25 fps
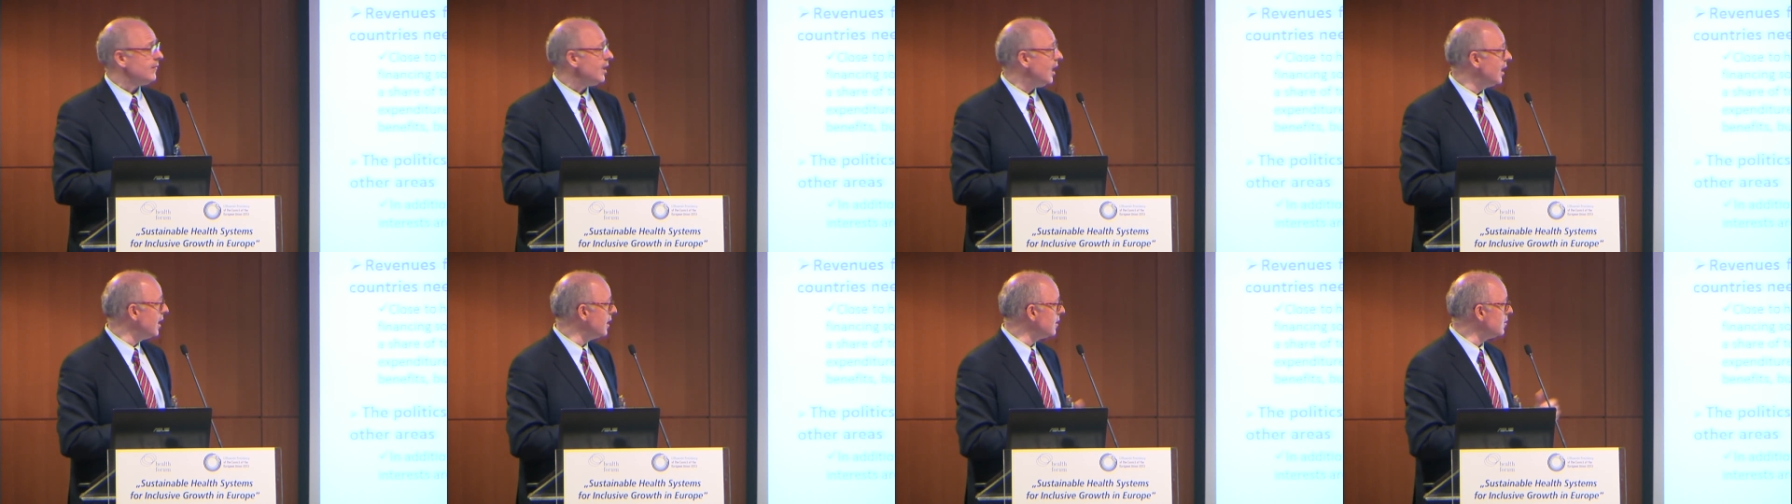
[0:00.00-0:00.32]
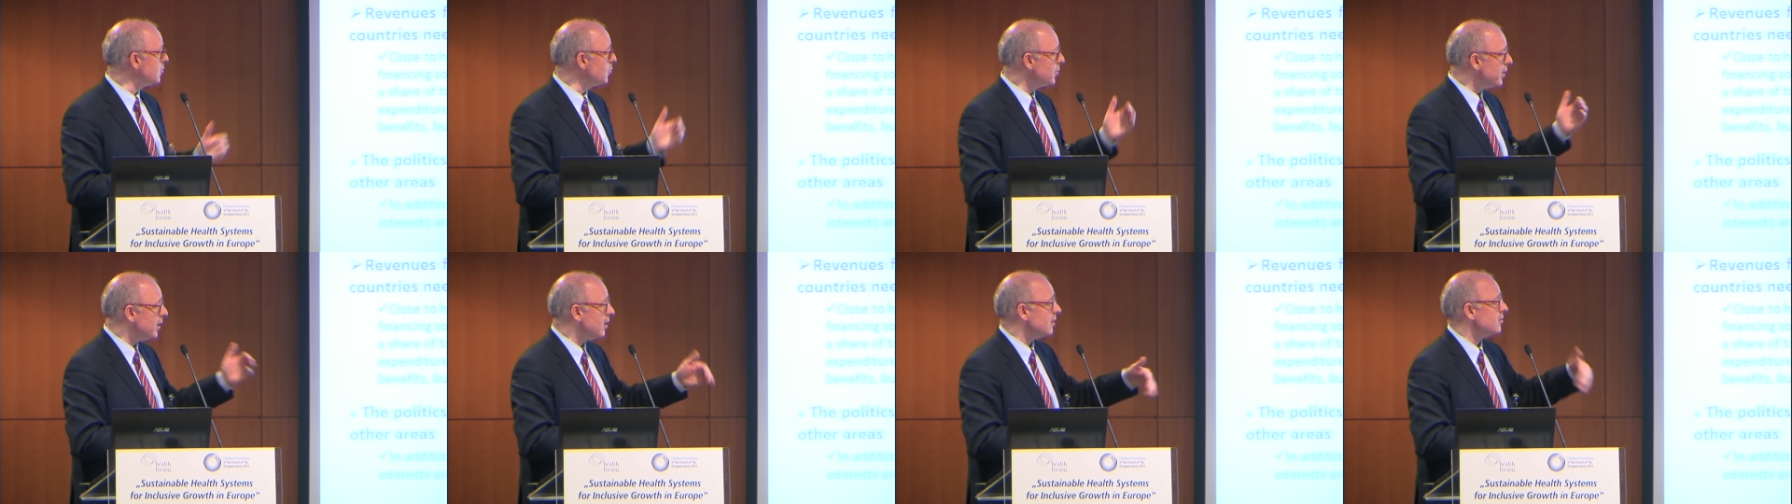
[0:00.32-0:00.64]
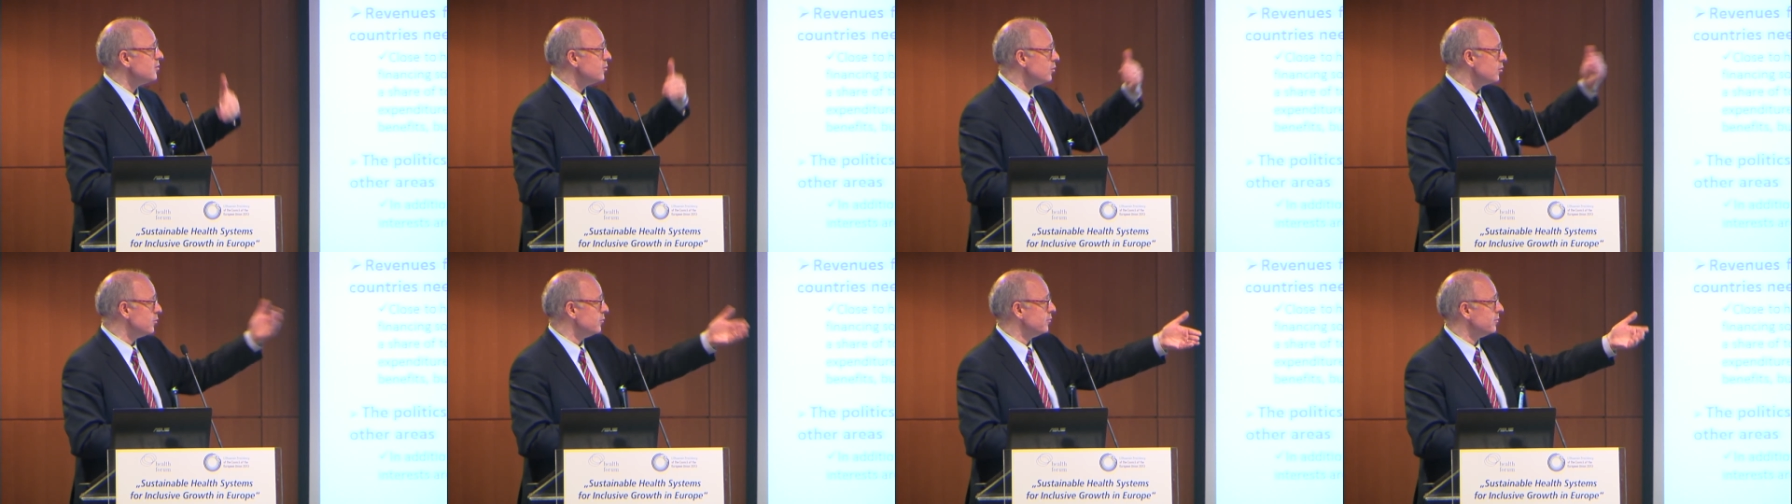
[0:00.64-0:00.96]
and we are
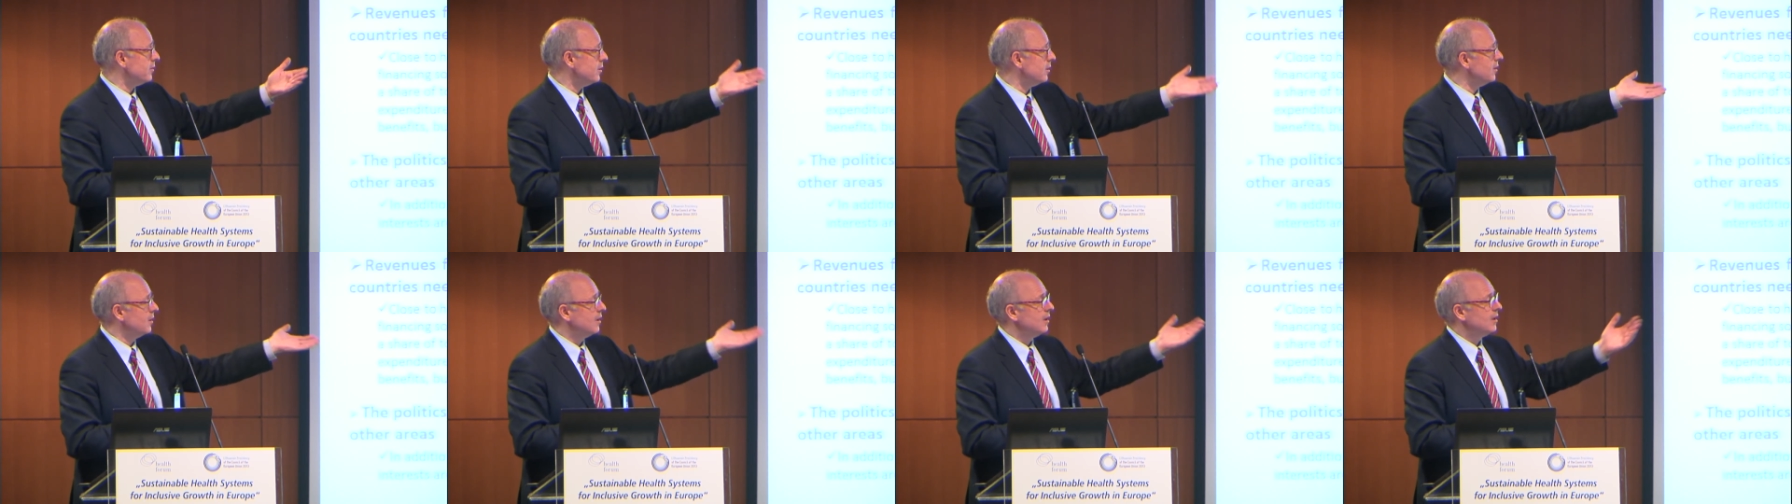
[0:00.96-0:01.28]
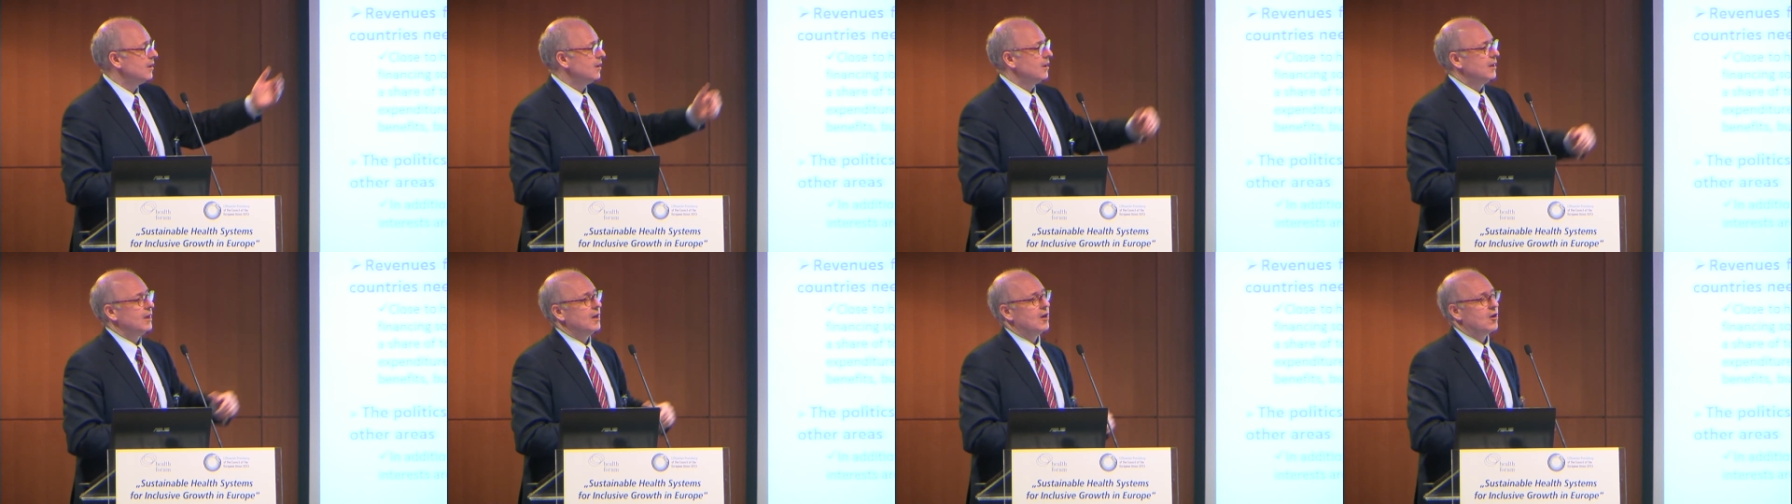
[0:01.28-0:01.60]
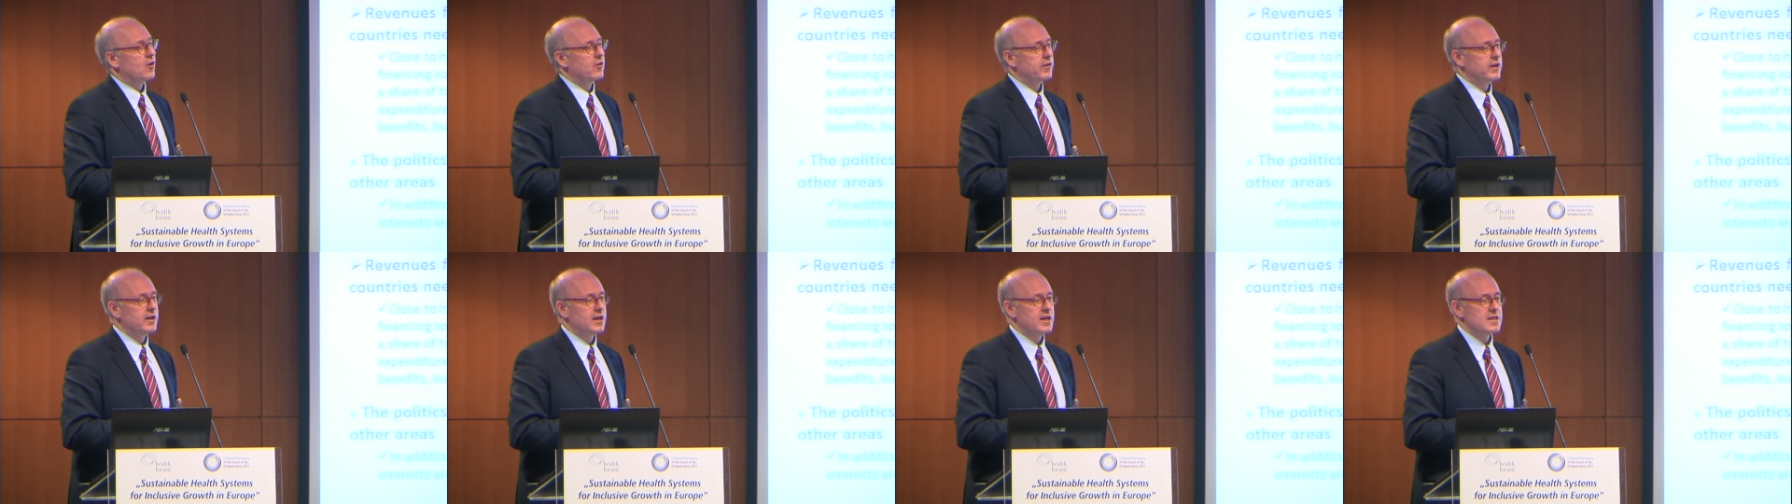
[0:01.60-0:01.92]
sort of
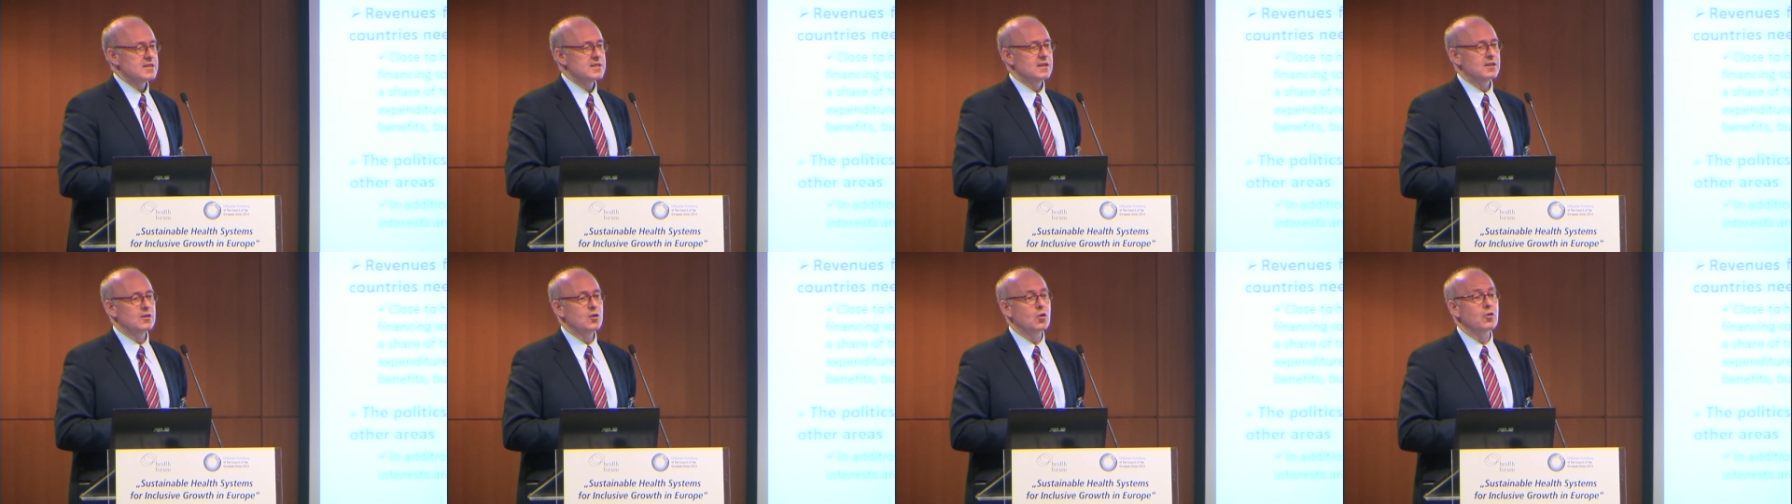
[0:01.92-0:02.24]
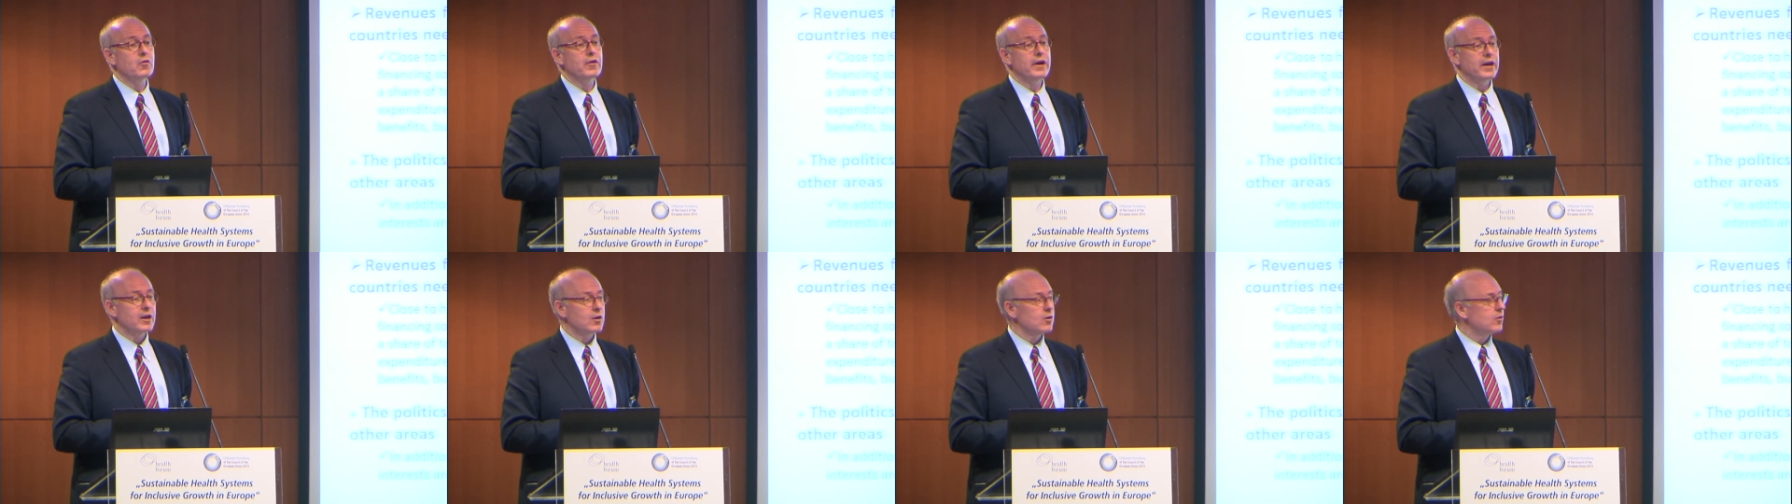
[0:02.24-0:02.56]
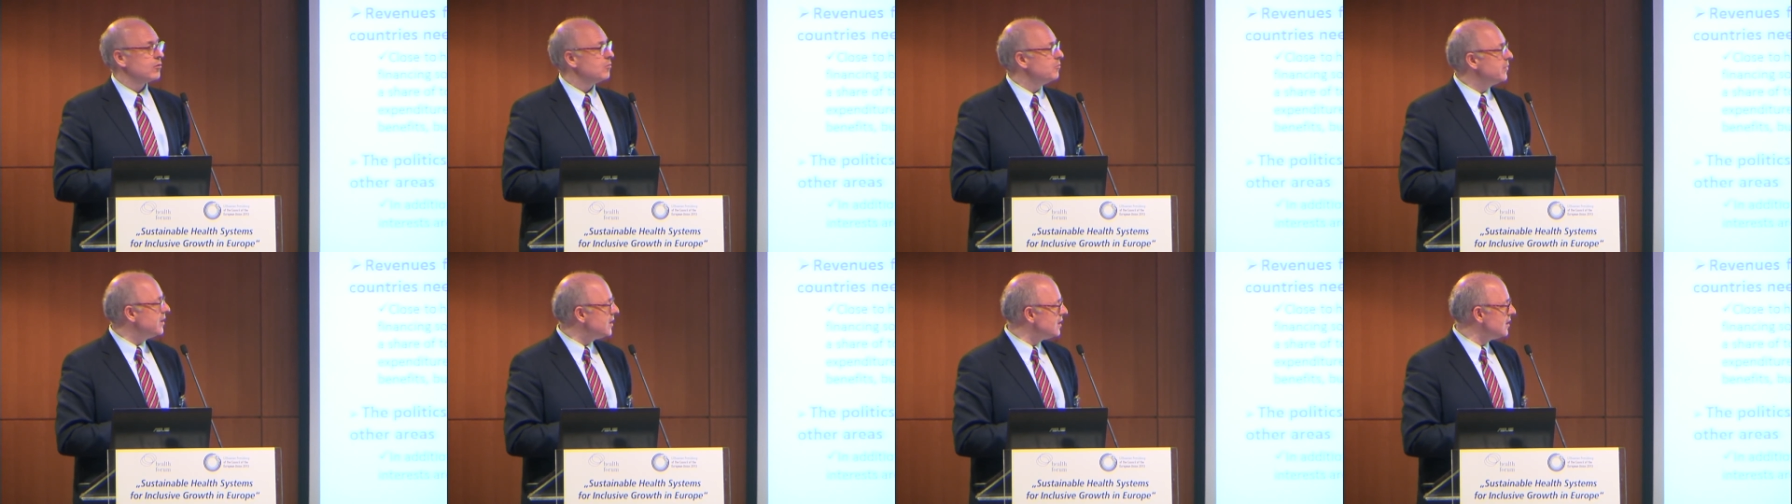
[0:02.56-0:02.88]
organizing now
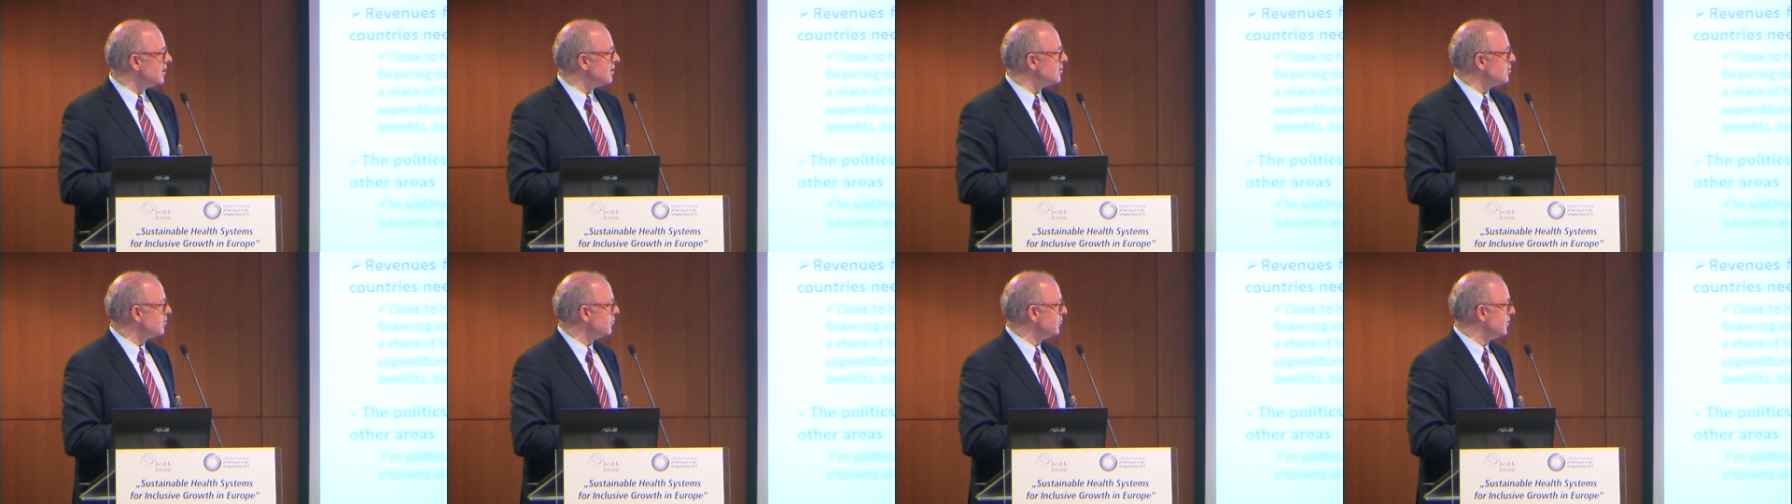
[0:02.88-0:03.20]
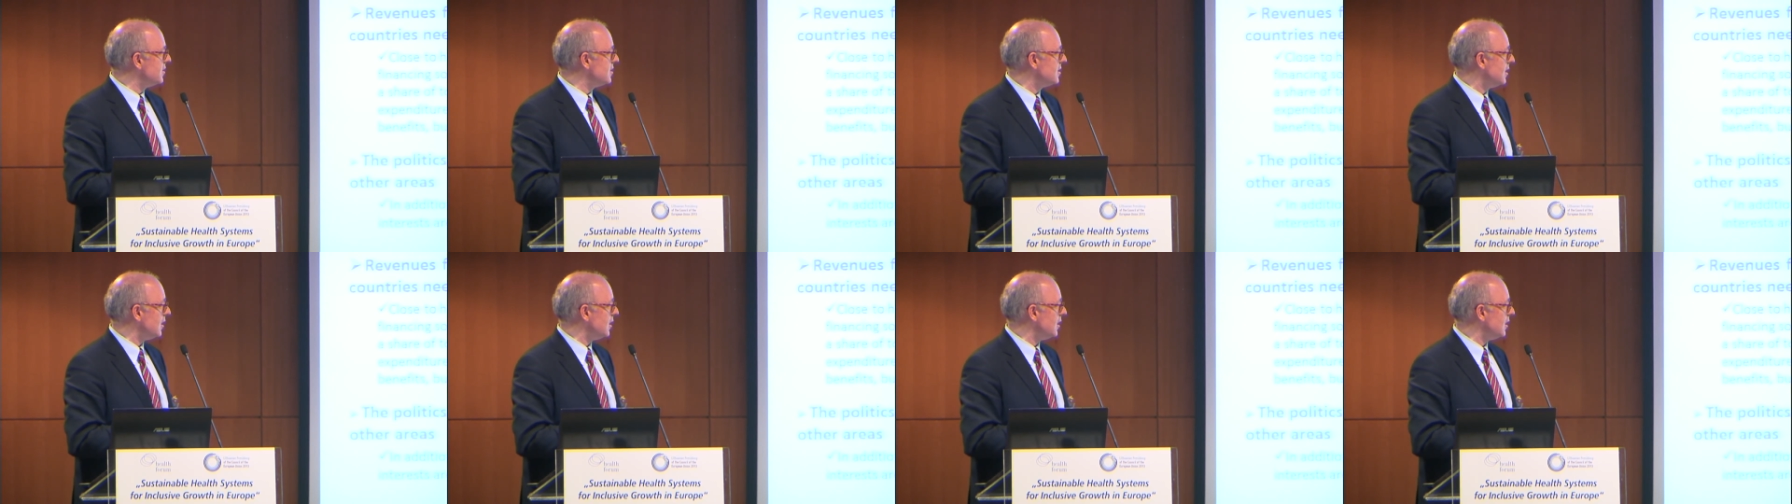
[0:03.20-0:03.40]
regular meetings of this